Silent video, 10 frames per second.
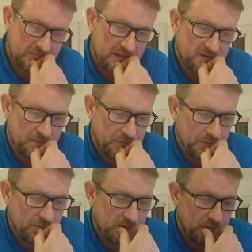that's an
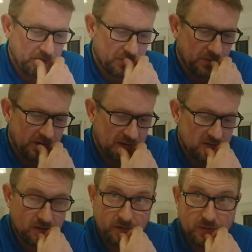appointment we booked for one
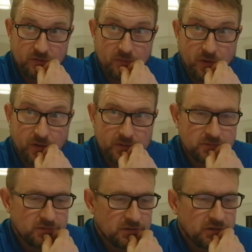actually I've got tomorrow.
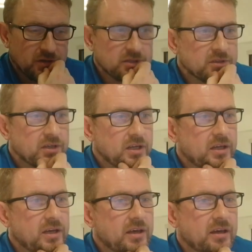
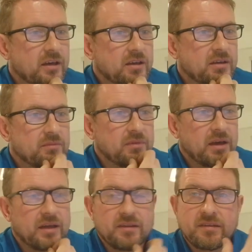
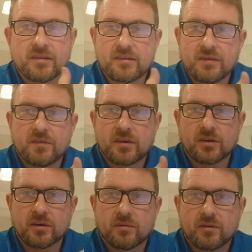And this
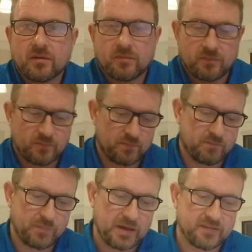certificate
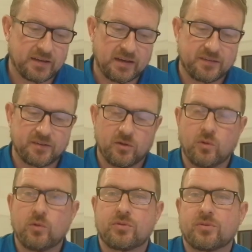basically is an
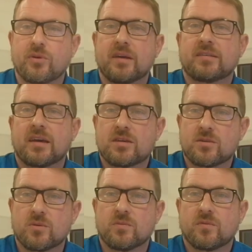
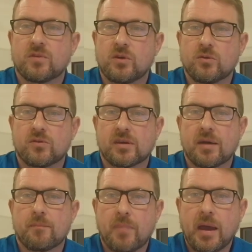authorization for you to
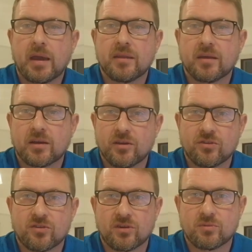get back in the
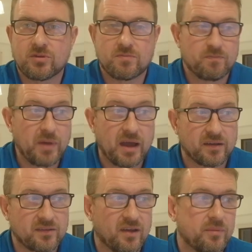country, which
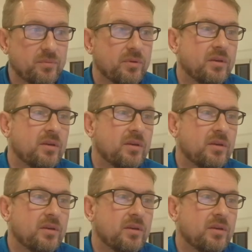backs up